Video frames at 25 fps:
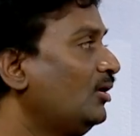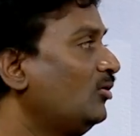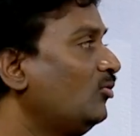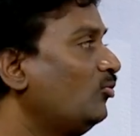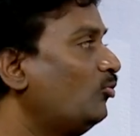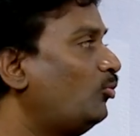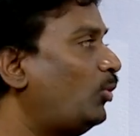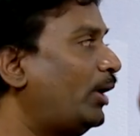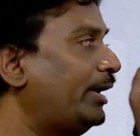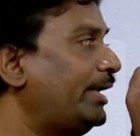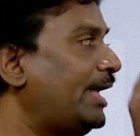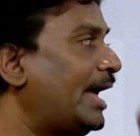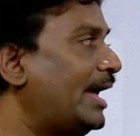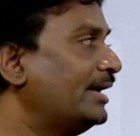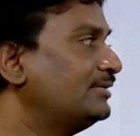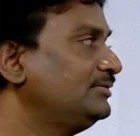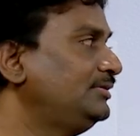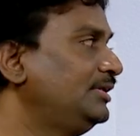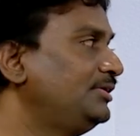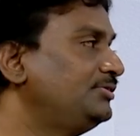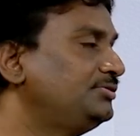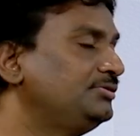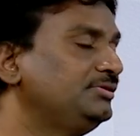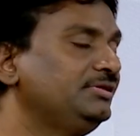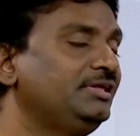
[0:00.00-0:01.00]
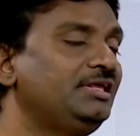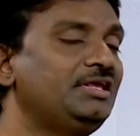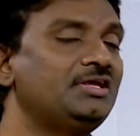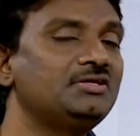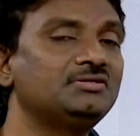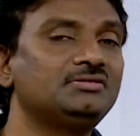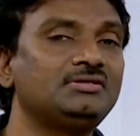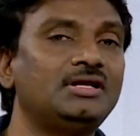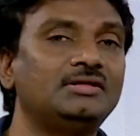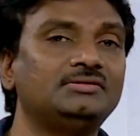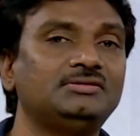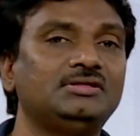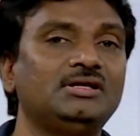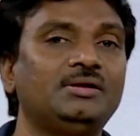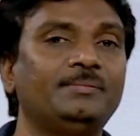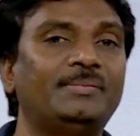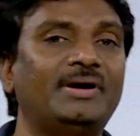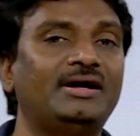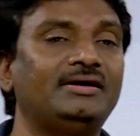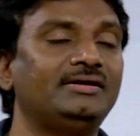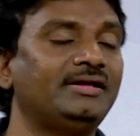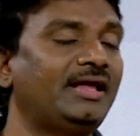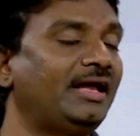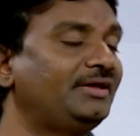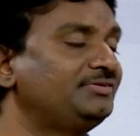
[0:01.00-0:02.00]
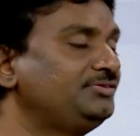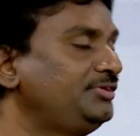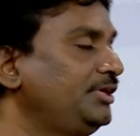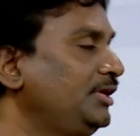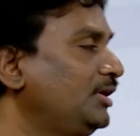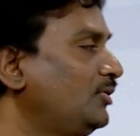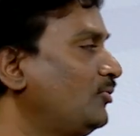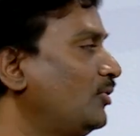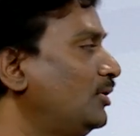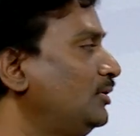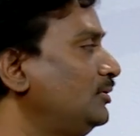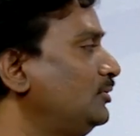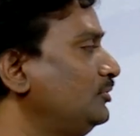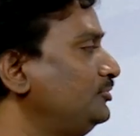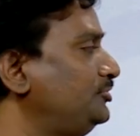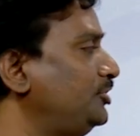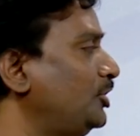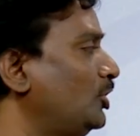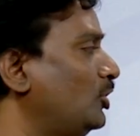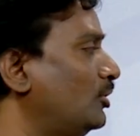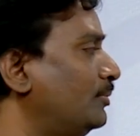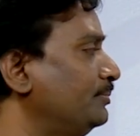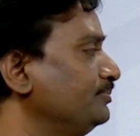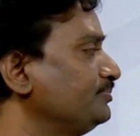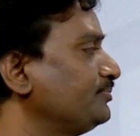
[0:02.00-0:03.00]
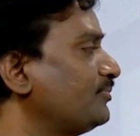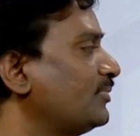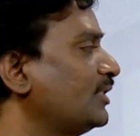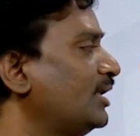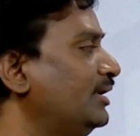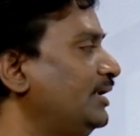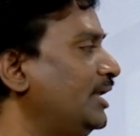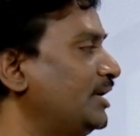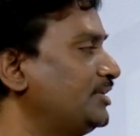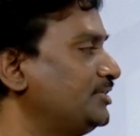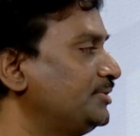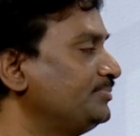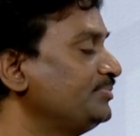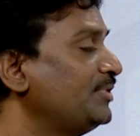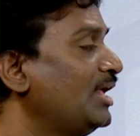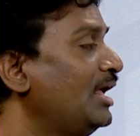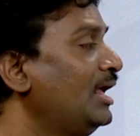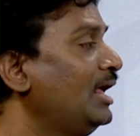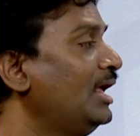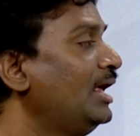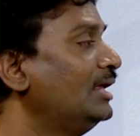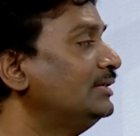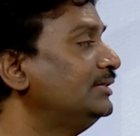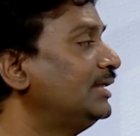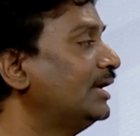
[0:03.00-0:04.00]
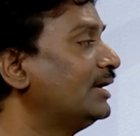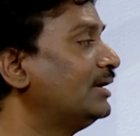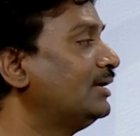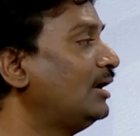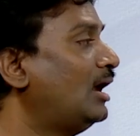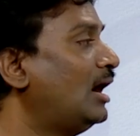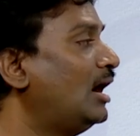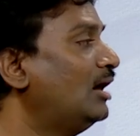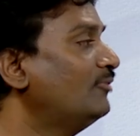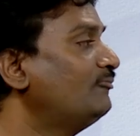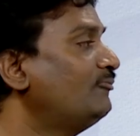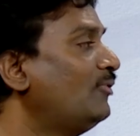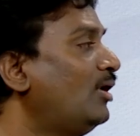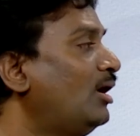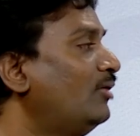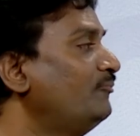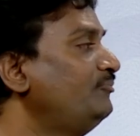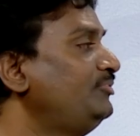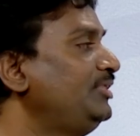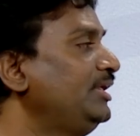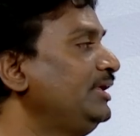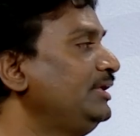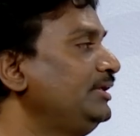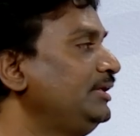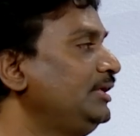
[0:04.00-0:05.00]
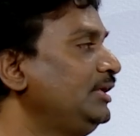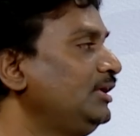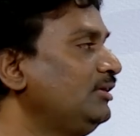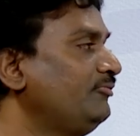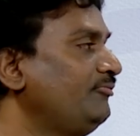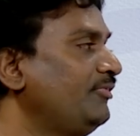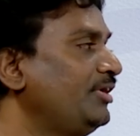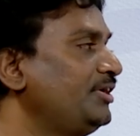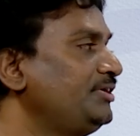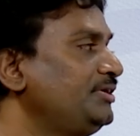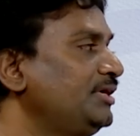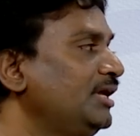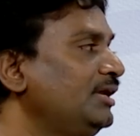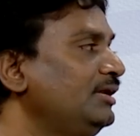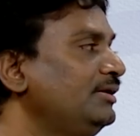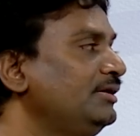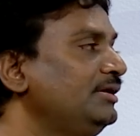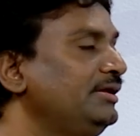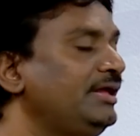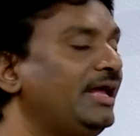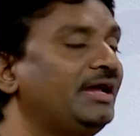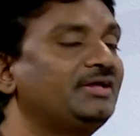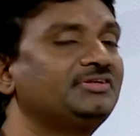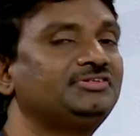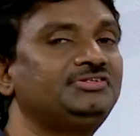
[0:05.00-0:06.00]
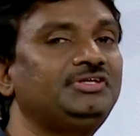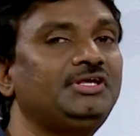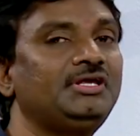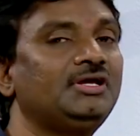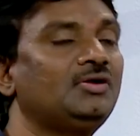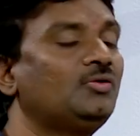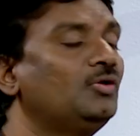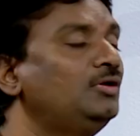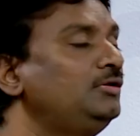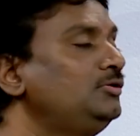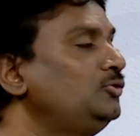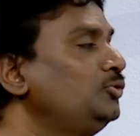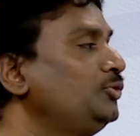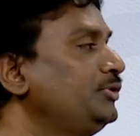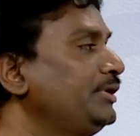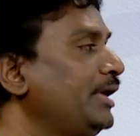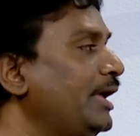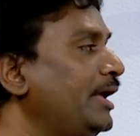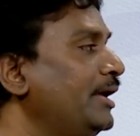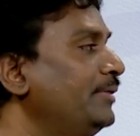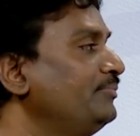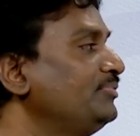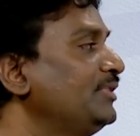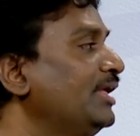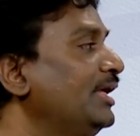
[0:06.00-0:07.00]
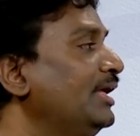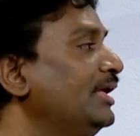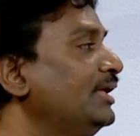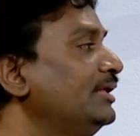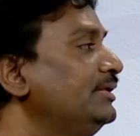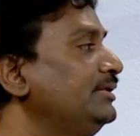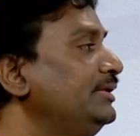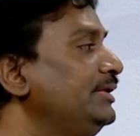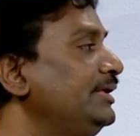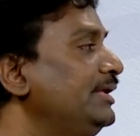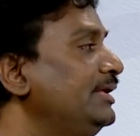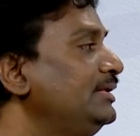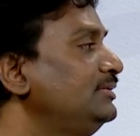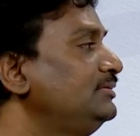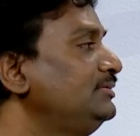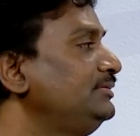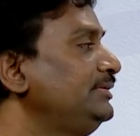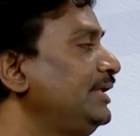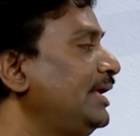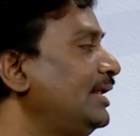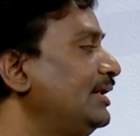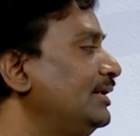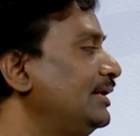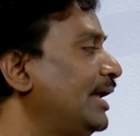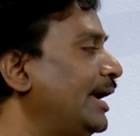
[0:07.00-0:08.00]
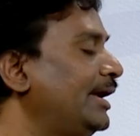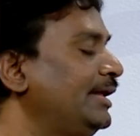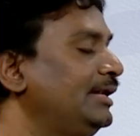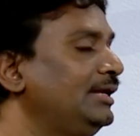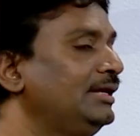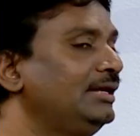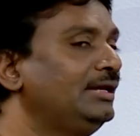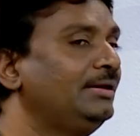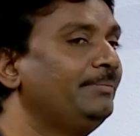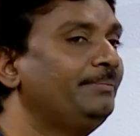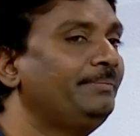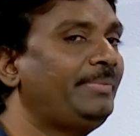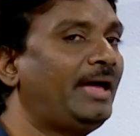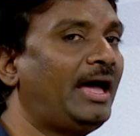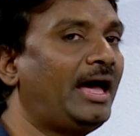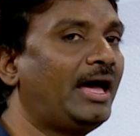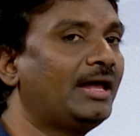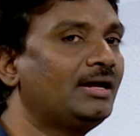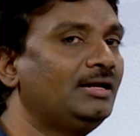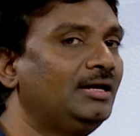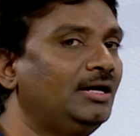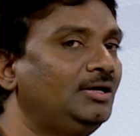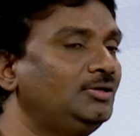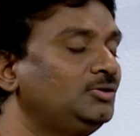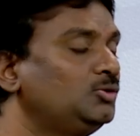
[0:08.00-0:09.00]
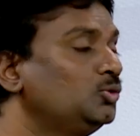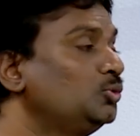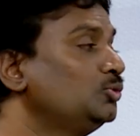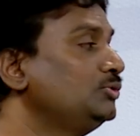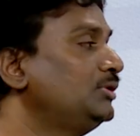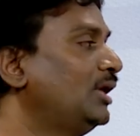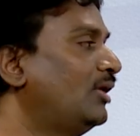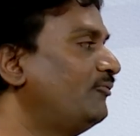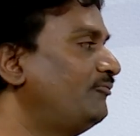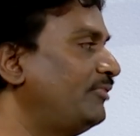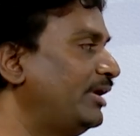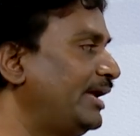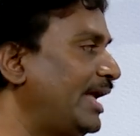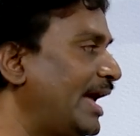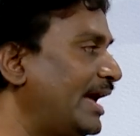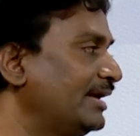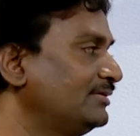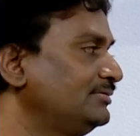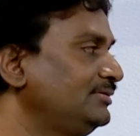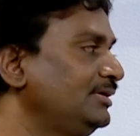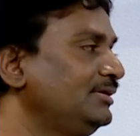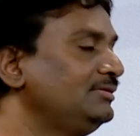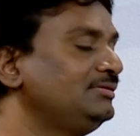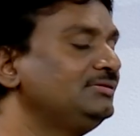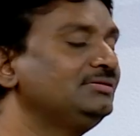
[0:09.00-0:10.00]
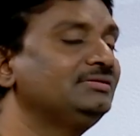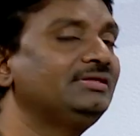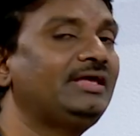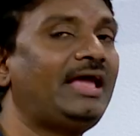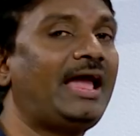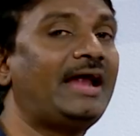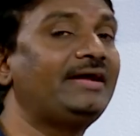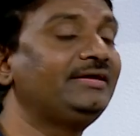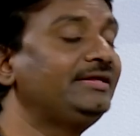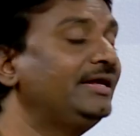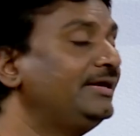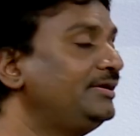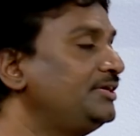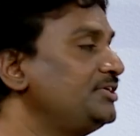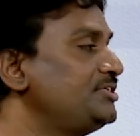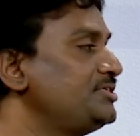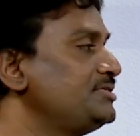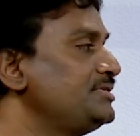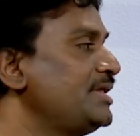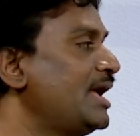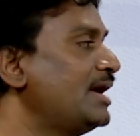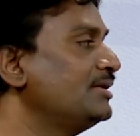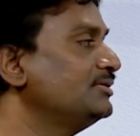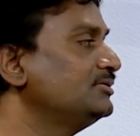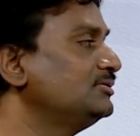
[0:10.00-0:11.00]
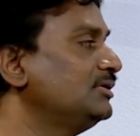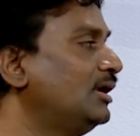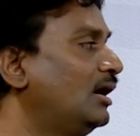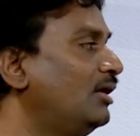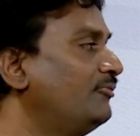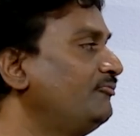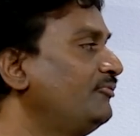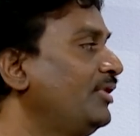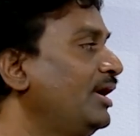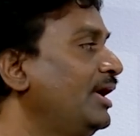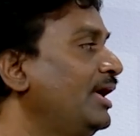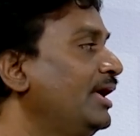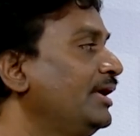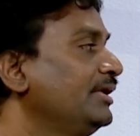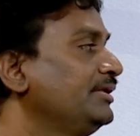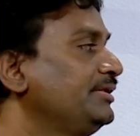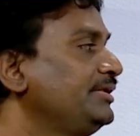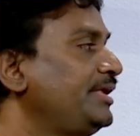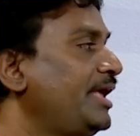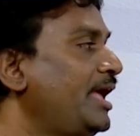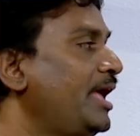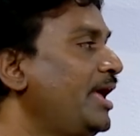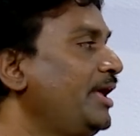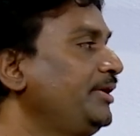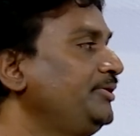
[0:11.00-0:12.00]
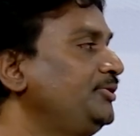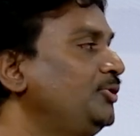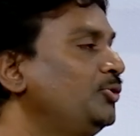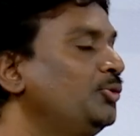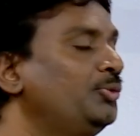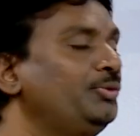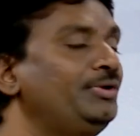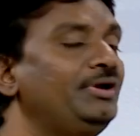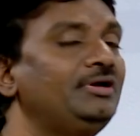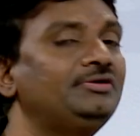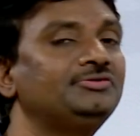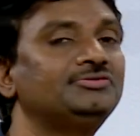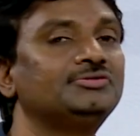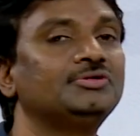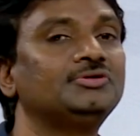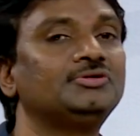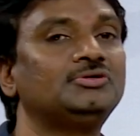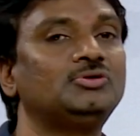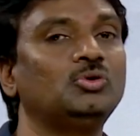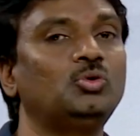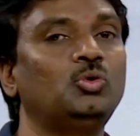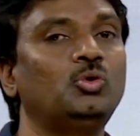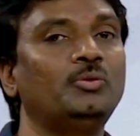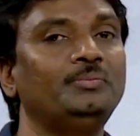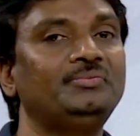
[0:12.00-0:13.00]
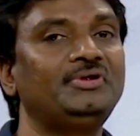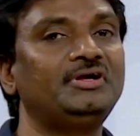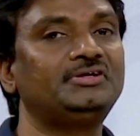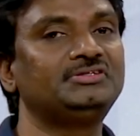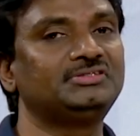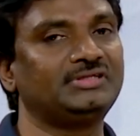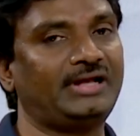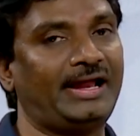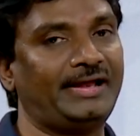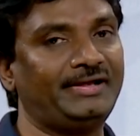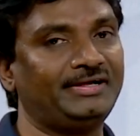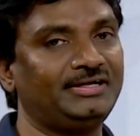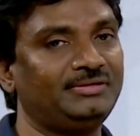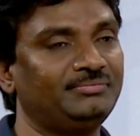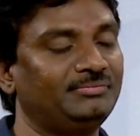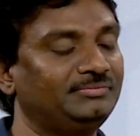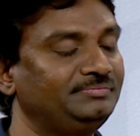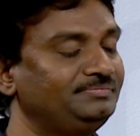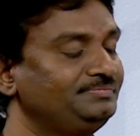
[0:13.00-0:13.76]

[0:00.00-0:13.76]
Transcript: Y-axis is nothing but x equal to 0. Next, the graph of the equation x equal to k is a line parallel to the y-axis at a distance of k units to its right.